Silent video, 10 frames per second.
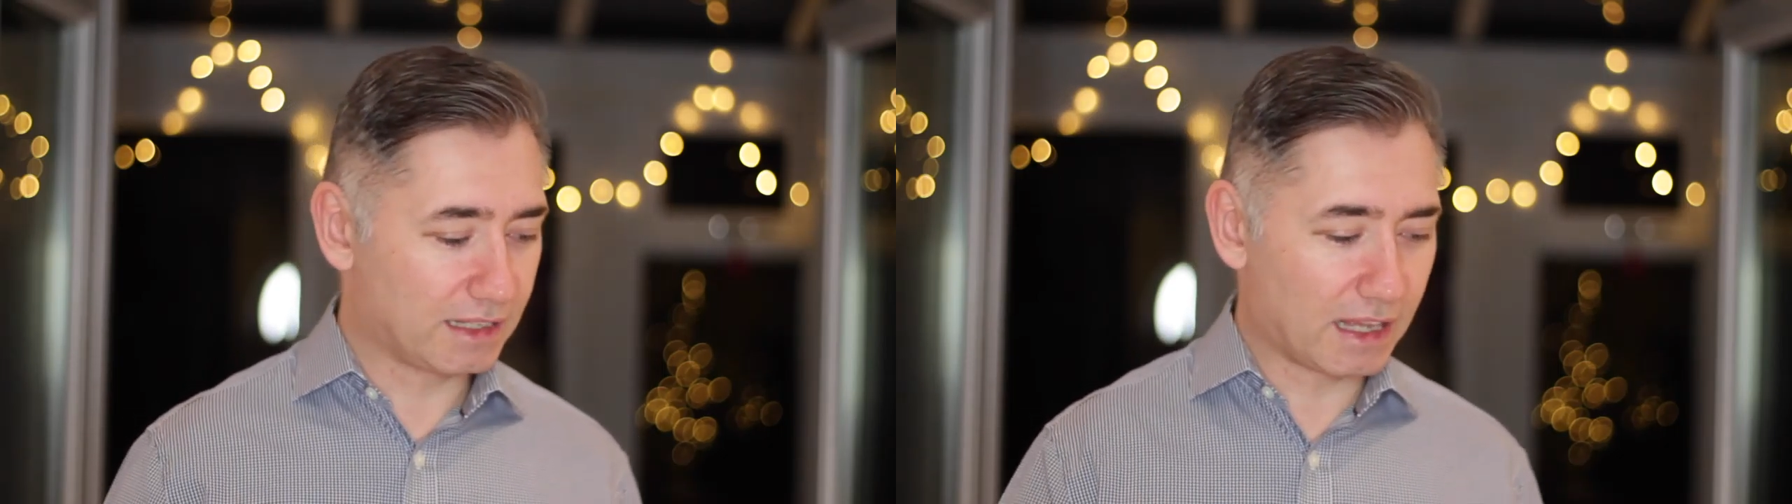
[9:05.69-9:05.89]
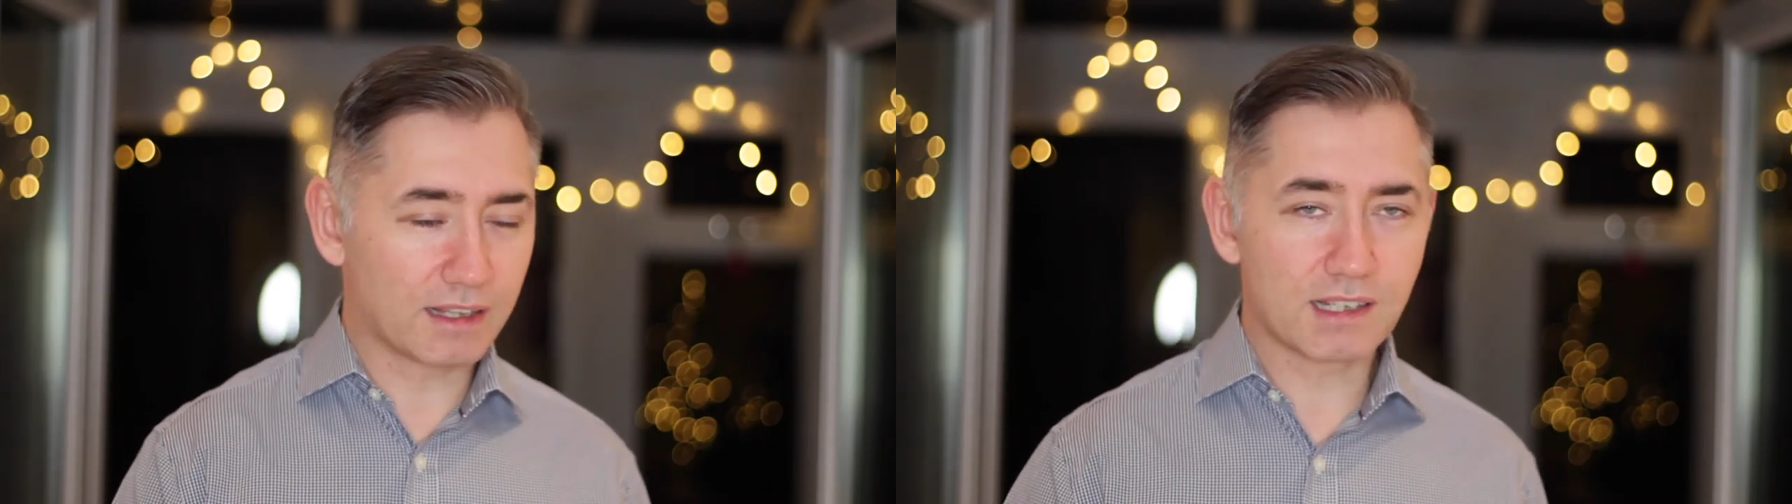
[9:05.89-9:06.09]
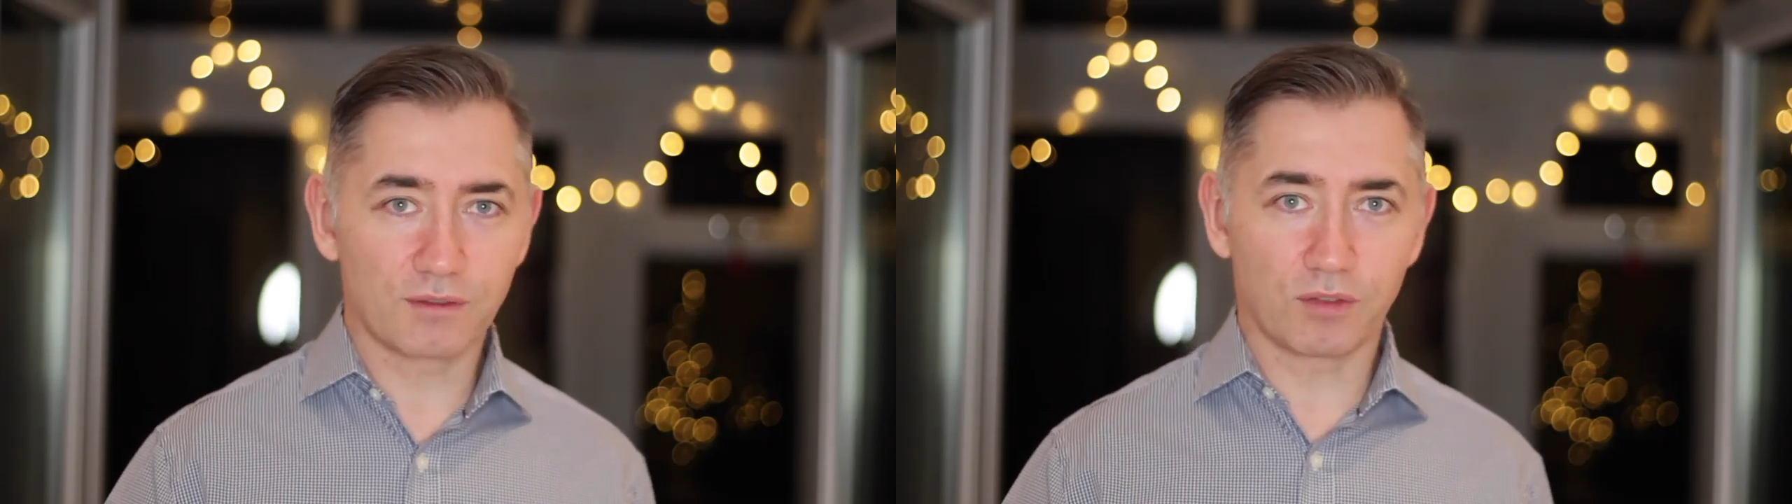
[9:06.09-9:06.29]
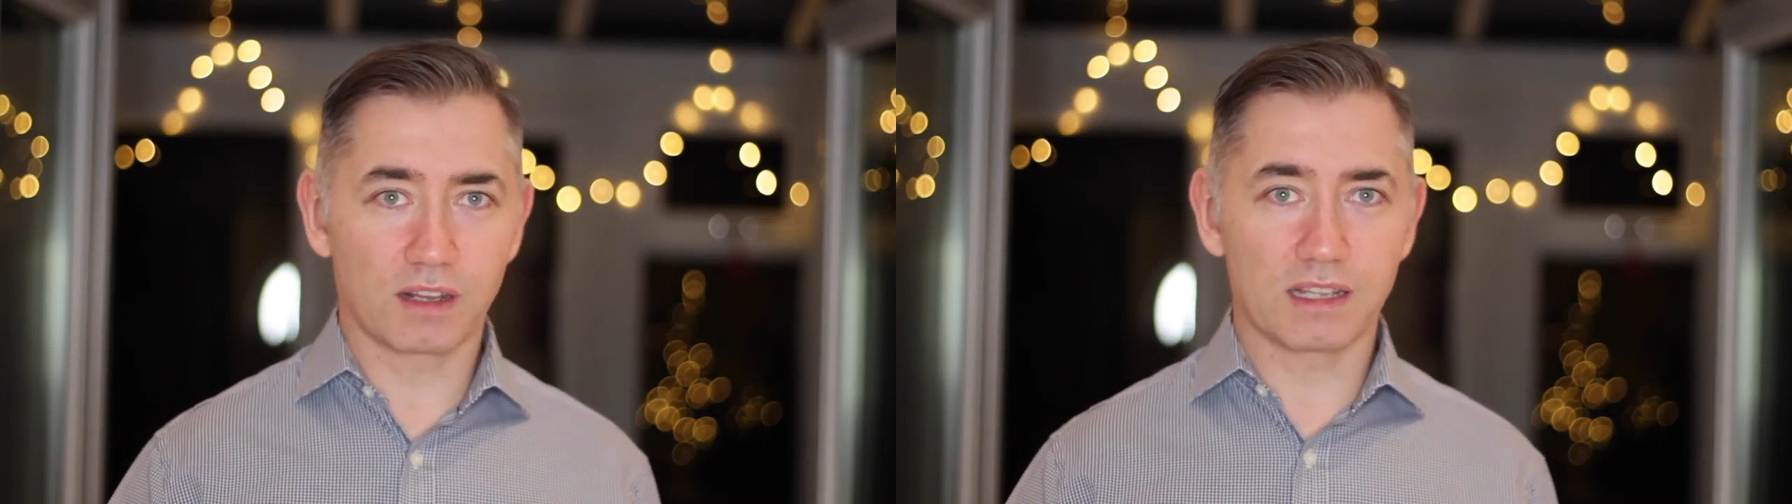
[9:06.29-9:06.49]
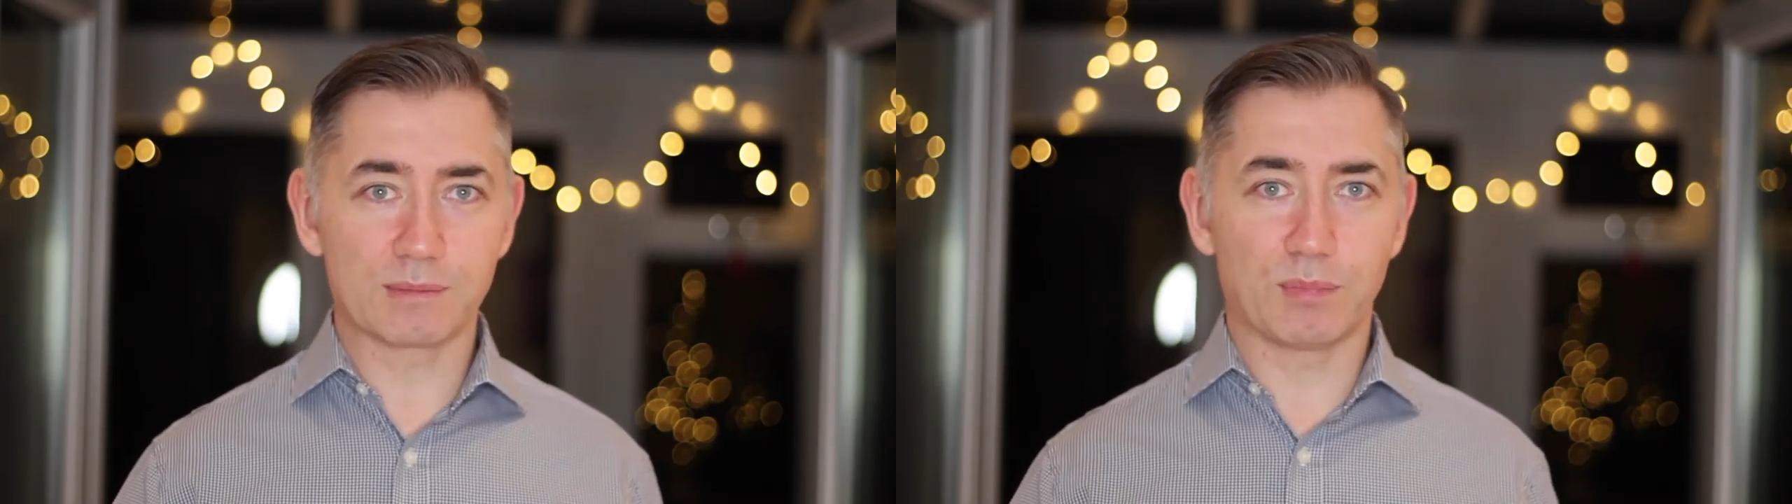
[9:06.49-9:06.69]
Get yourself
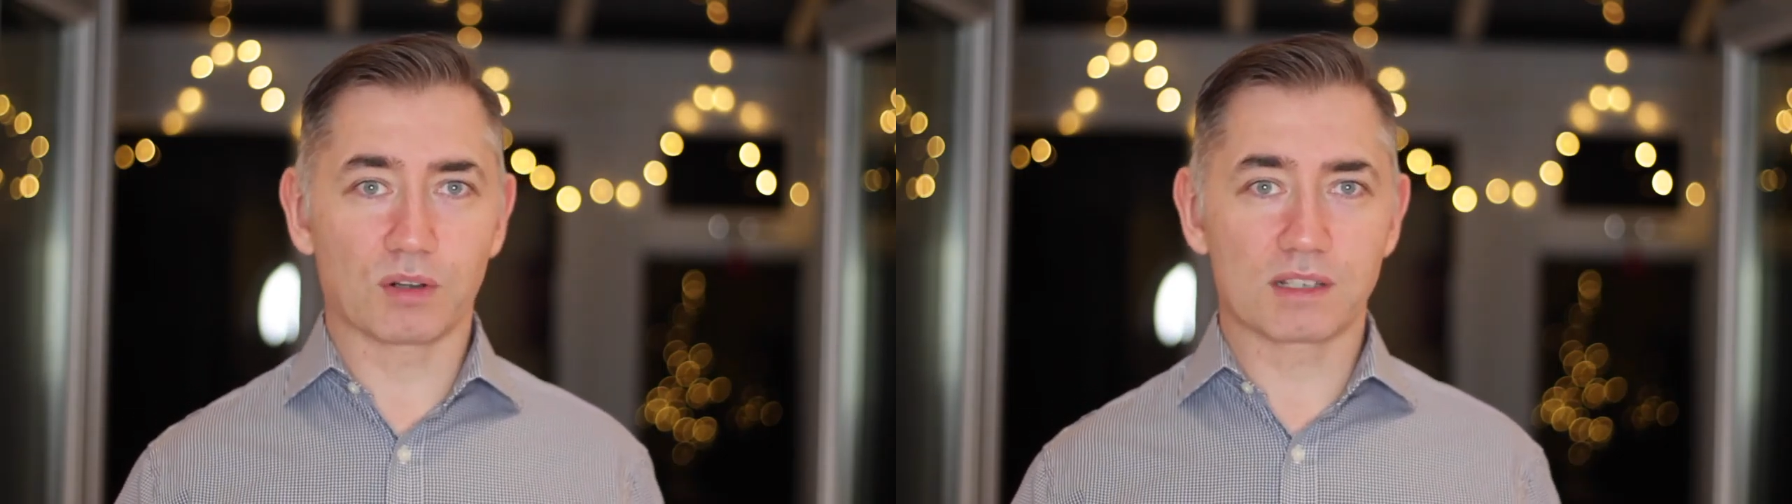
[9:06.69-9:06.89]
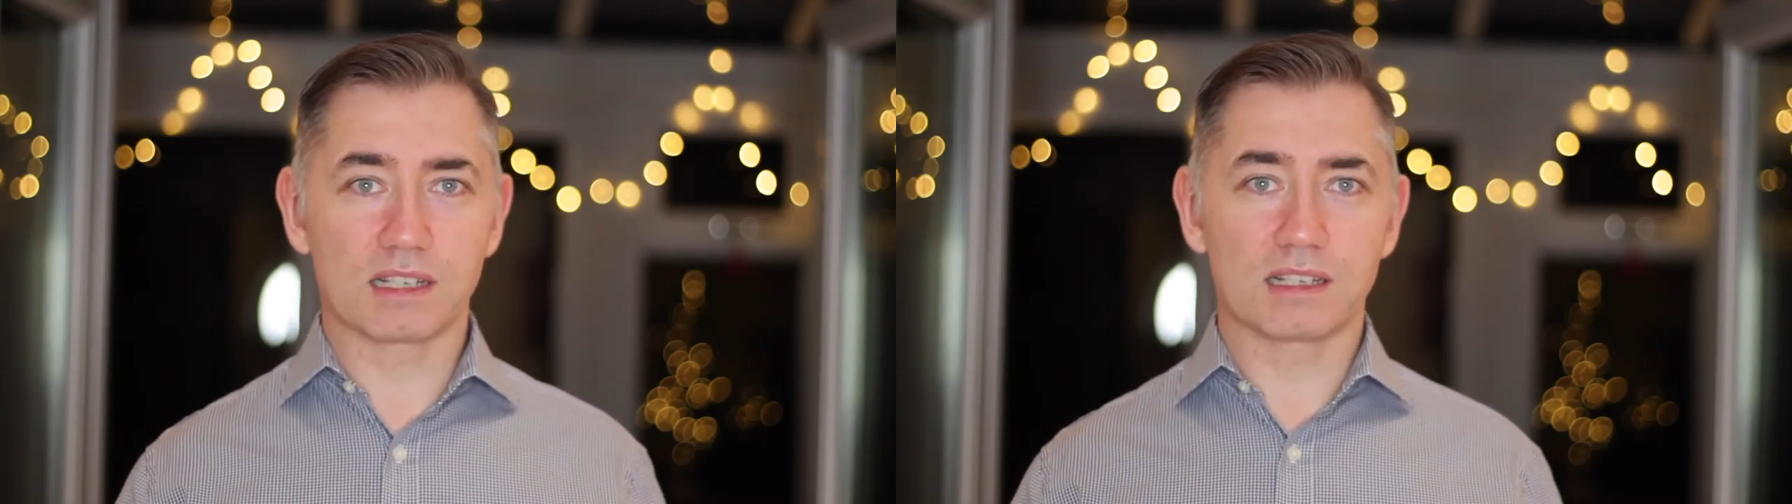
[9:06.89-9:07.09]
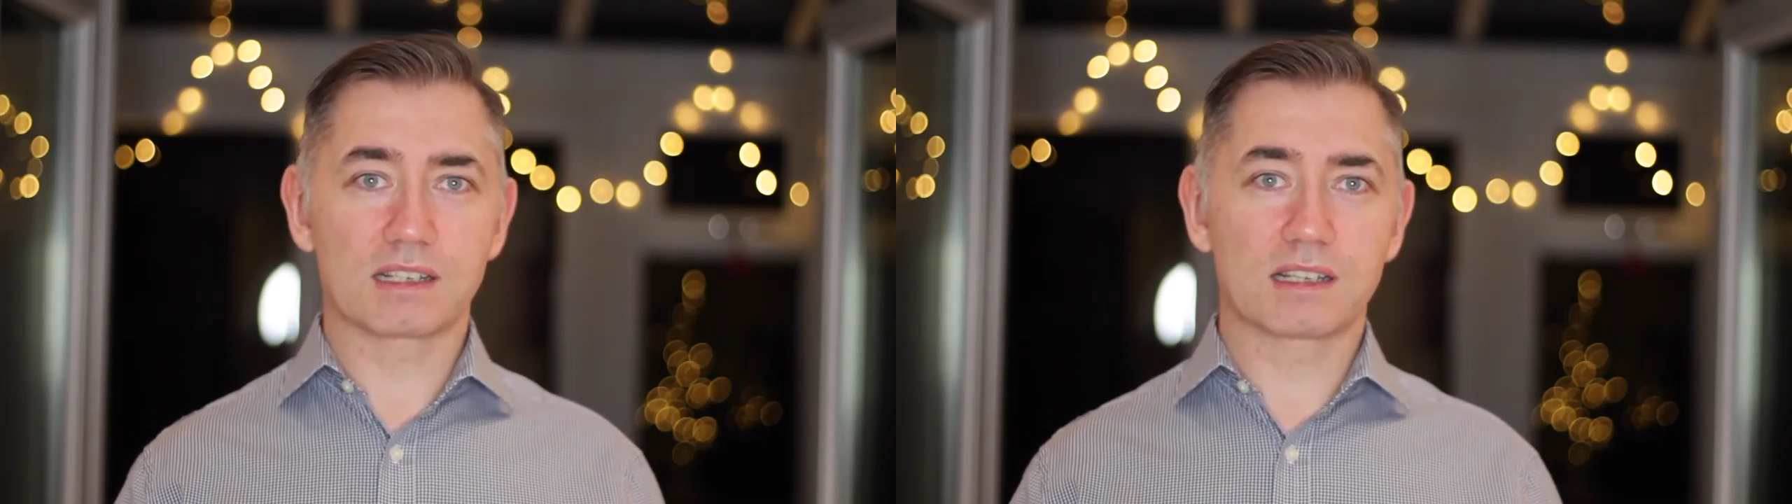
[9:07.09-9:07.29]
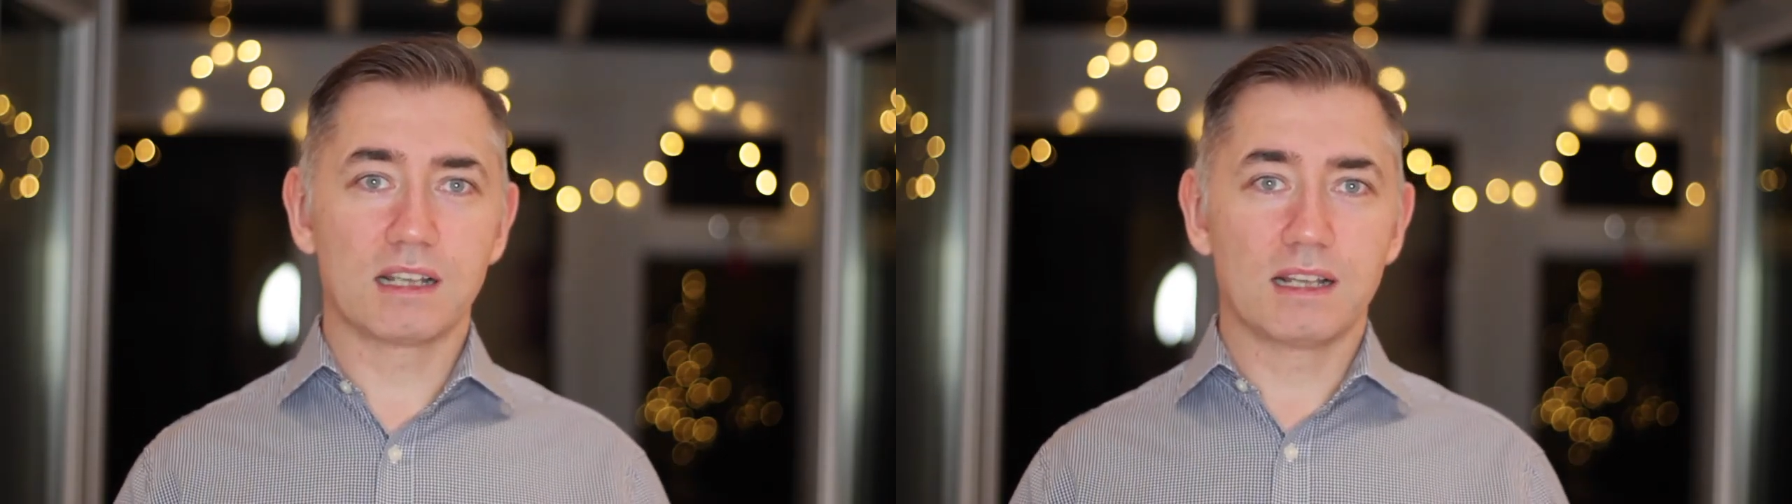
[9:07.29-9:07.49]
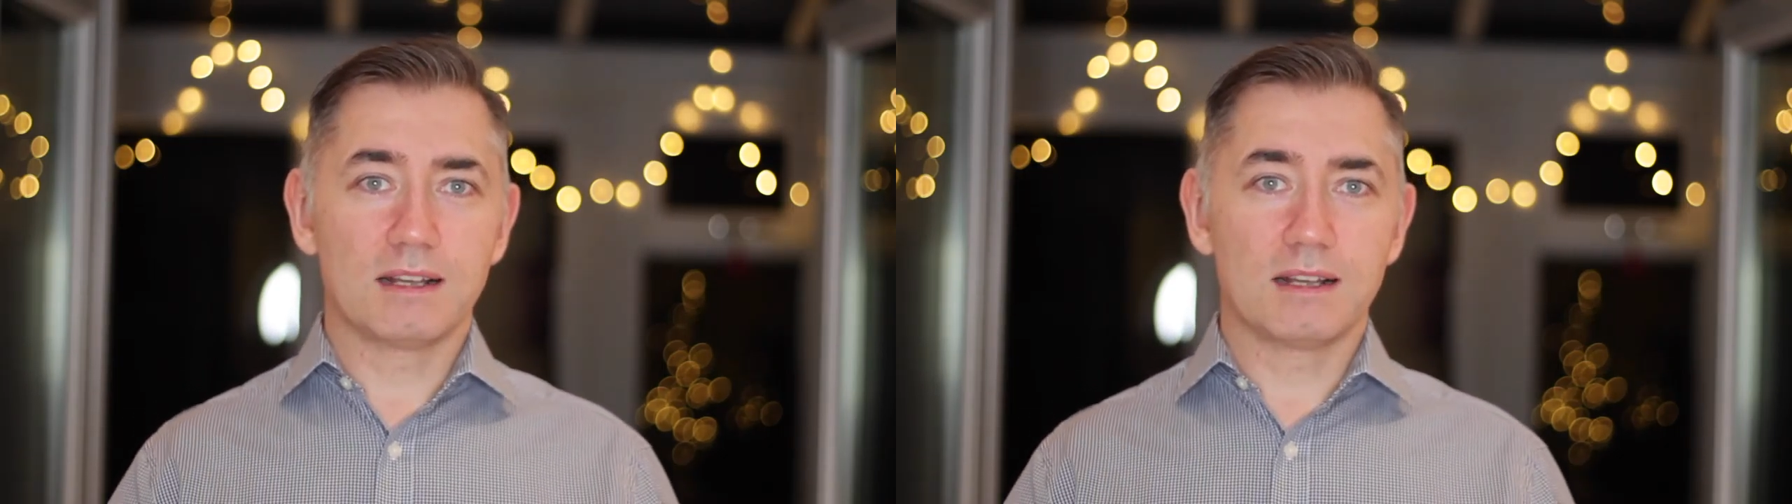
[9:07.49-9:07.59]
one of these boxes,